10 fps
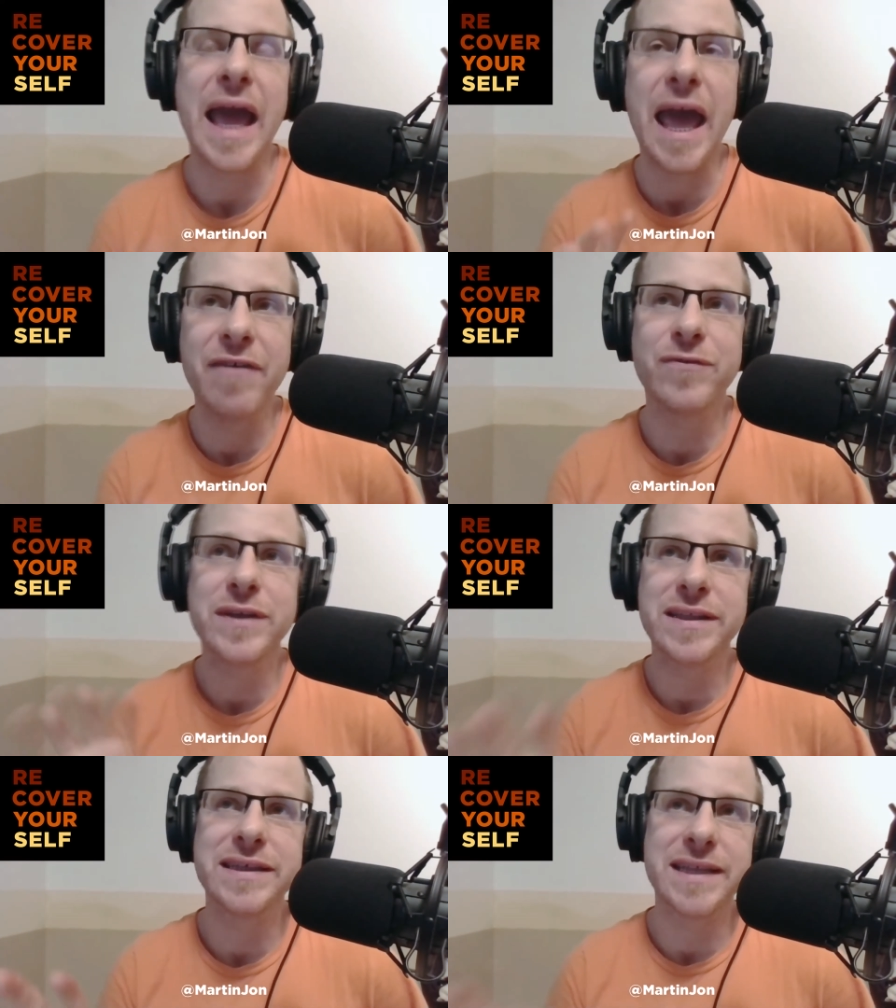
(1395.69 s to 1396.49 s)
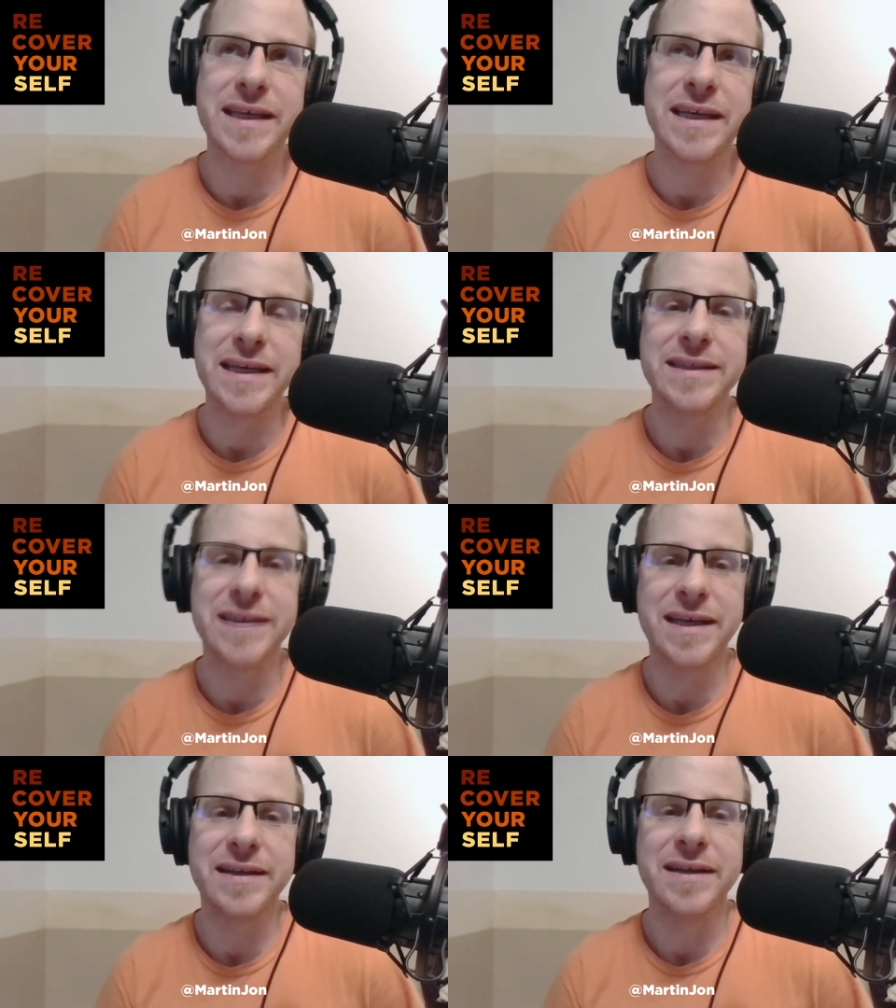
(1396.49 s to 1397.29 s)
Everything that he
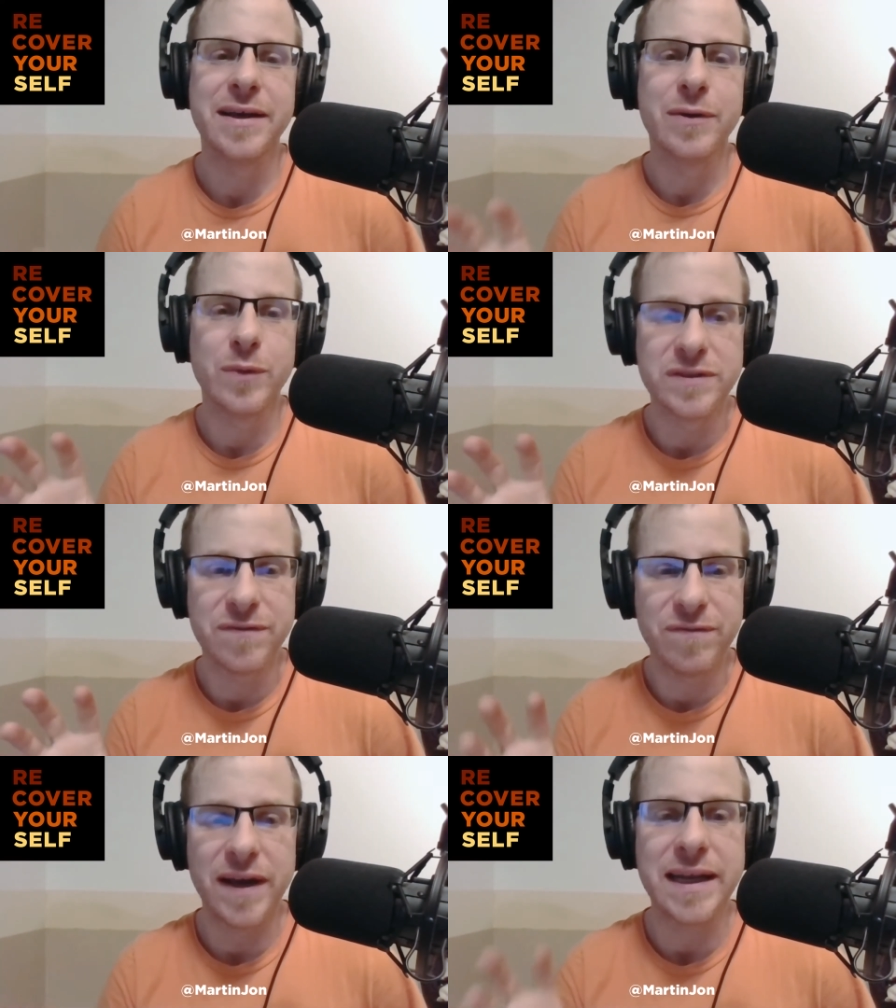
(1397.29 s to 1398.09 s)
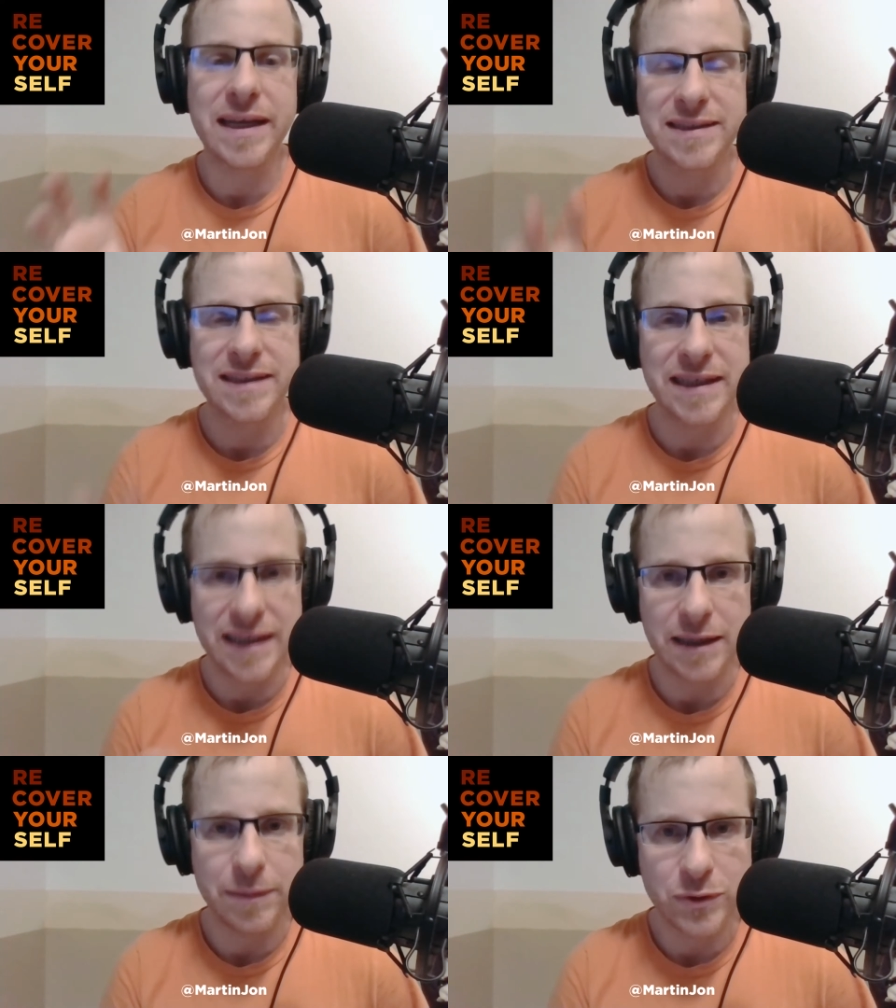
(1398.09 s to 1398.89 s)
did was fighting to
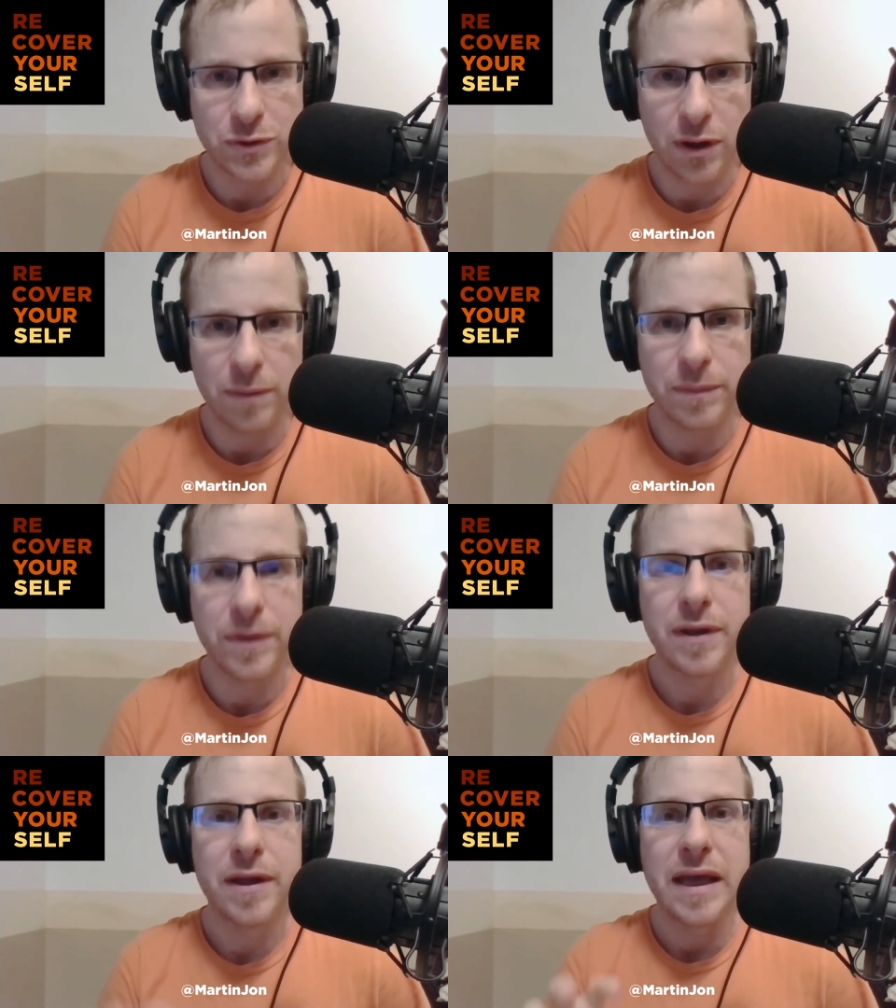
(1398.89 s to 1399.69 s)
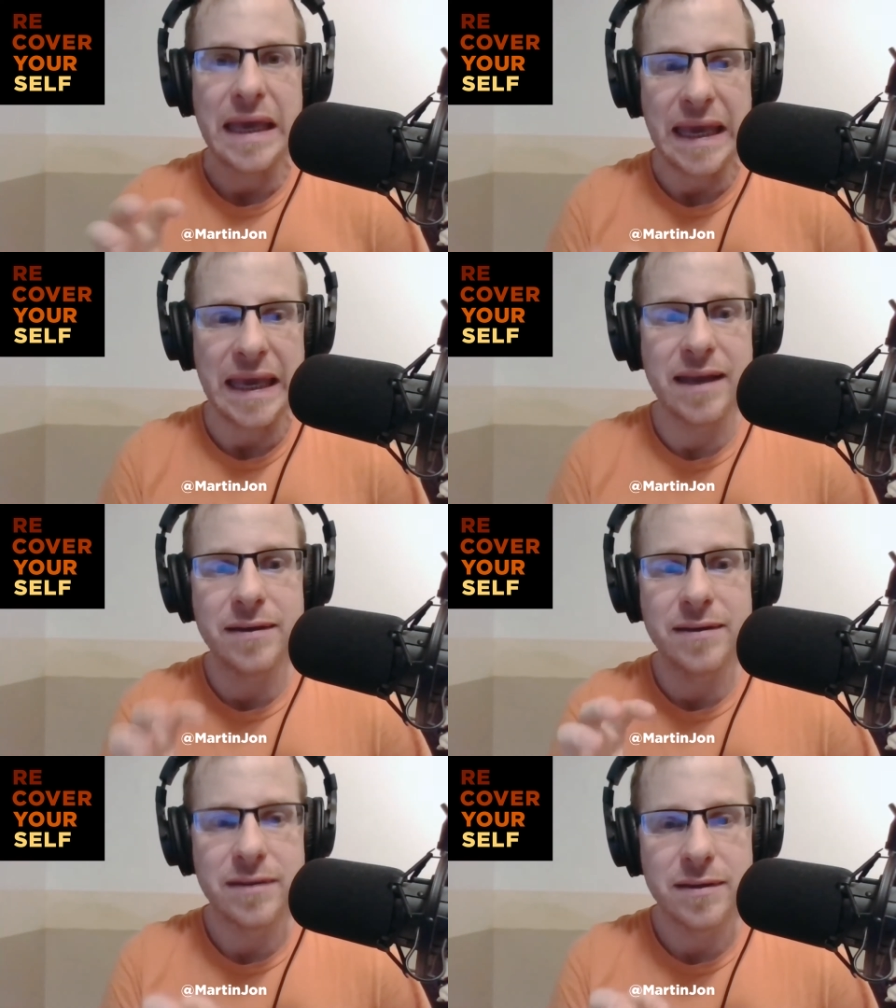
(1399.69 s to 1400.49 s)
keep Trump
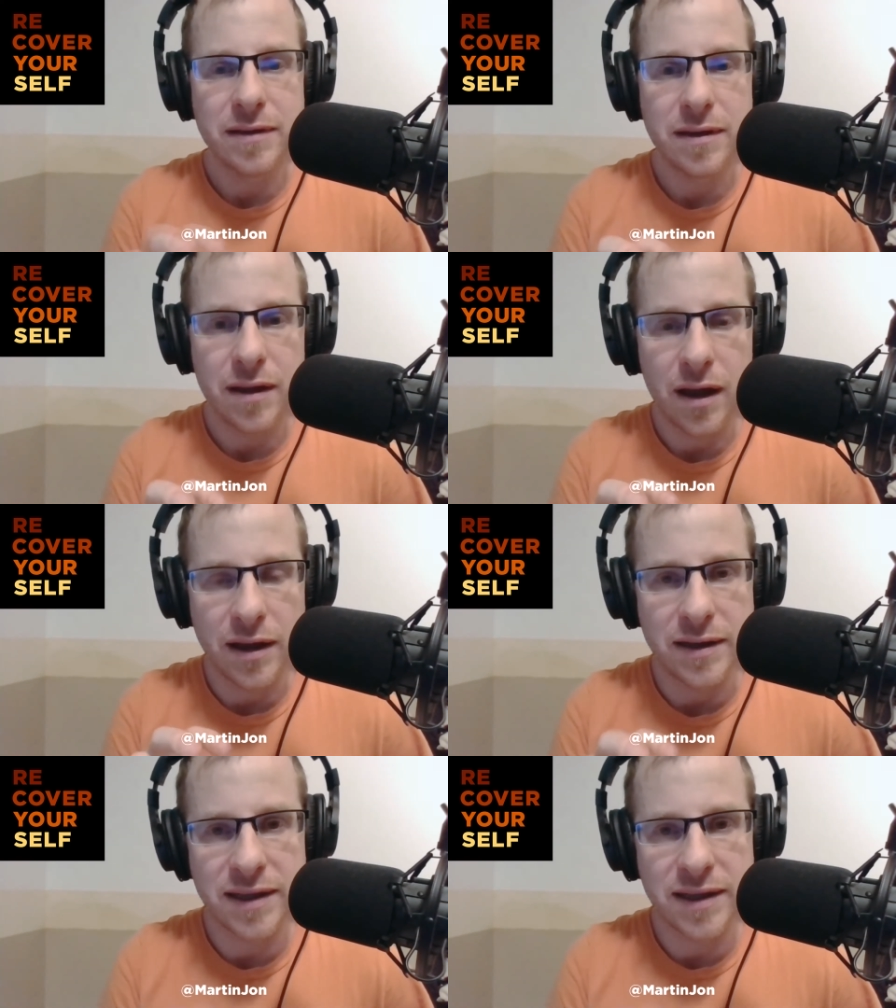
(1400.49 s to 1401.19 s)
in an